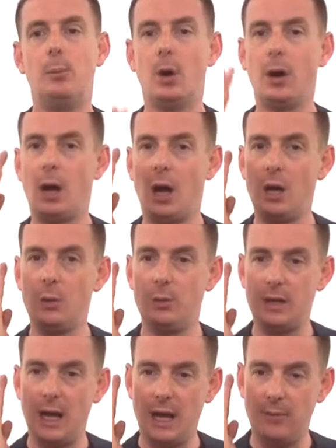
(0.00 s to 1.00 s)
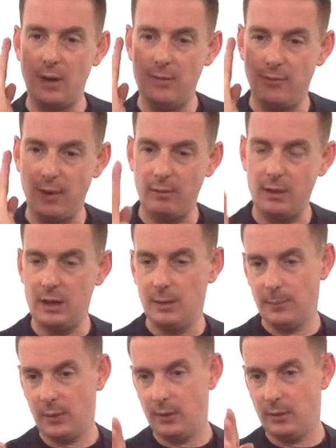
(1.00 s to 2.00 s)
But I would have a
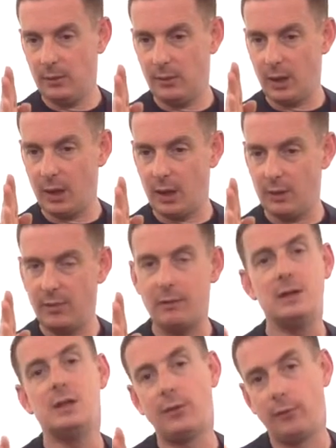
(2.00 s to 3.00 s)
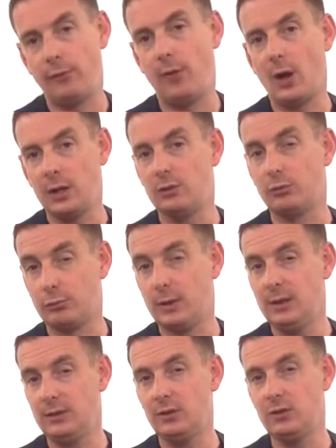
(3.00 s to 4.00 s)
very, very defined
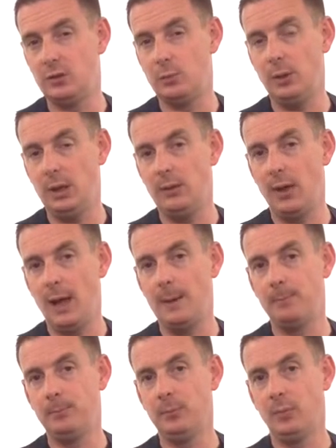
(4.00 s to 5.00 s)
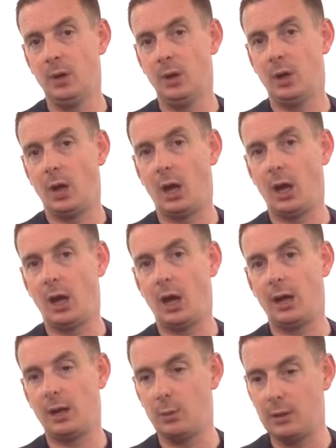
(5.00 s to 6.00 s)
reason to be there.
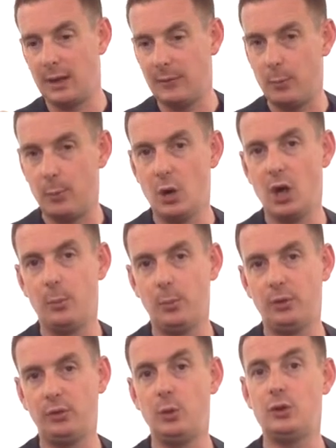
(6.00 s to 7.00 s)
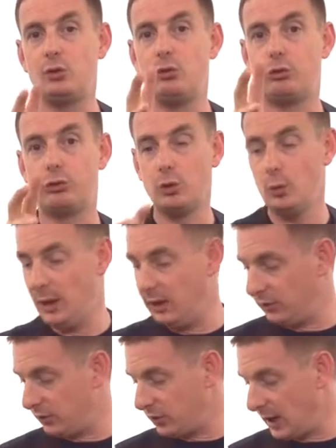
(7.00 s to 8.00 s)
And I would have a purpose which drew
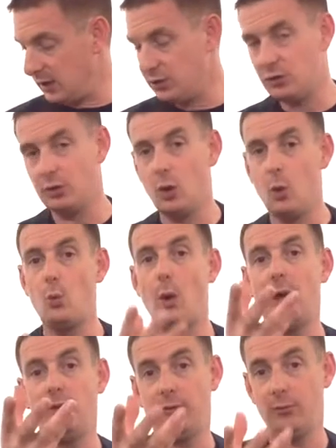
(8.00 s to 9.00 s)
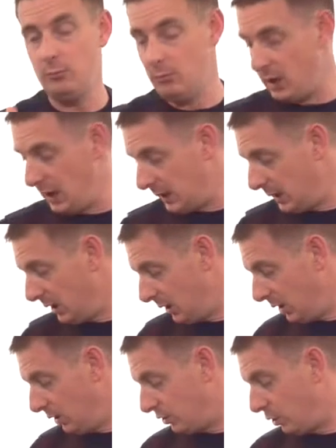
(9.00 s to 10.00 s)
his attention away from me
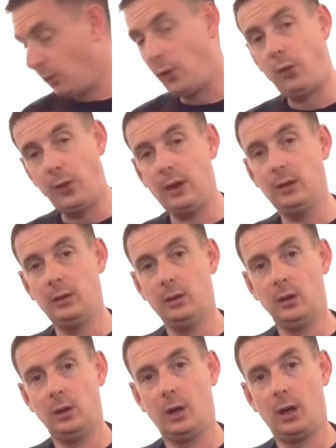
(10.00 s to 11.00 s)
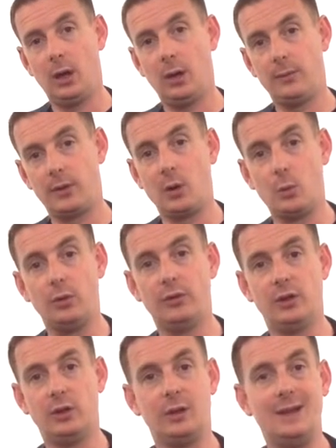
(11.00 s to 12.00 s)
to the thing that I
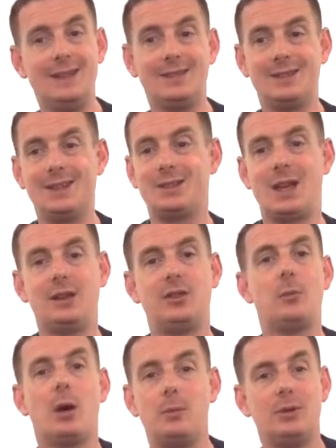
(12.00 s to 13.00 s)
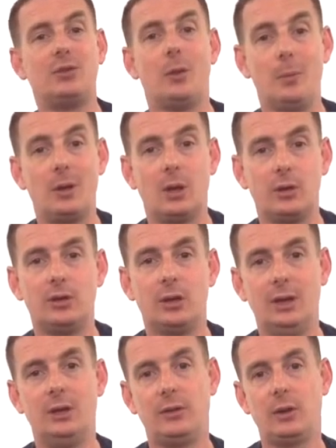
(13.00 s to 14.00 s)
wanted. In this case, it might be something
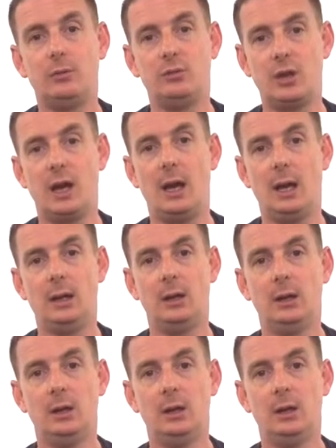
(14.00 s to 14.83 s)
under his own chair.